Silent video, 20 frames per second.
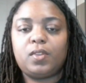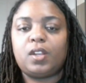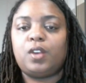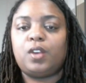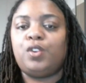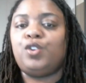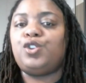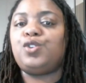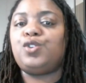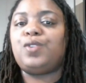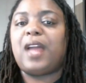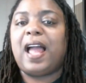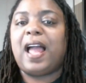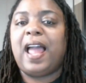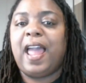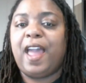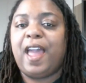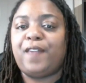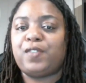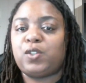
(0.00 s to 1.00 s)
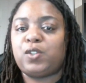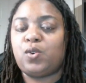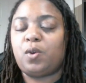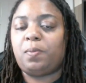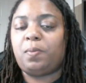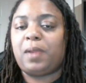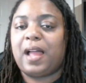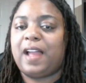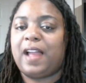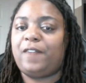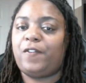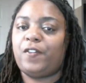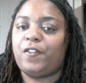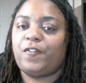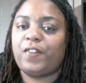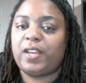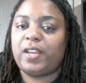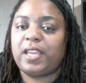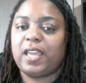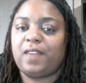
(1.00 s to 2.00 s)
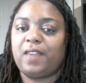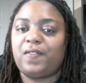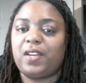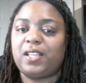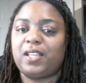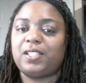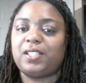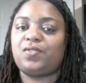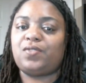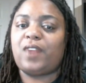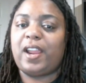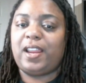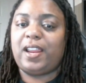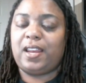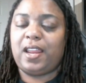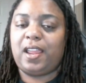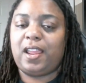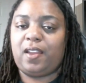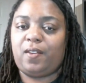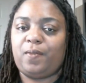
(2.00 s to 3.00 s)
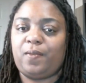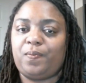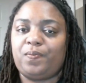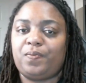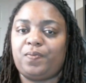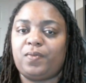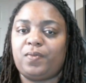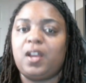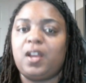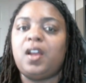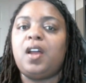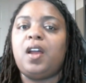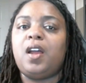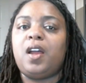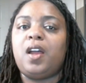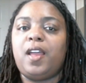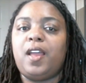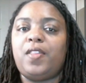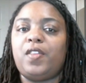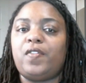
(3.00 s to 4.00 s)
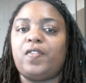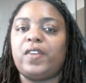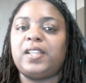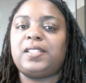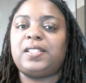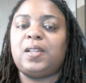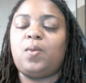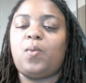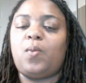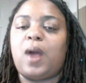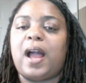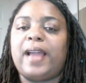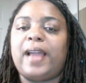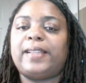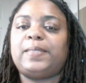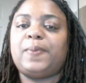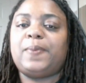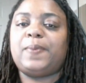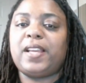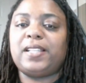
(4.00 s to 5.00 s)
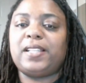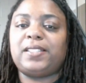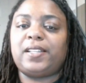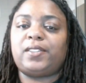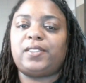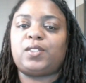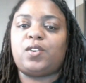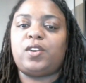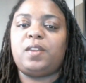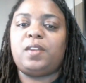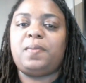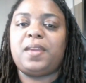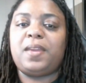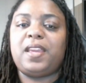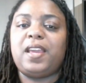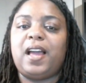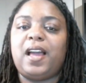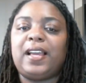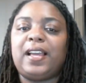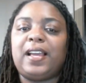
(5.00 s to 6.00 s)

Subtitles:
you do not have to apply for forgiveness right now. And the reason why is because there's going to be a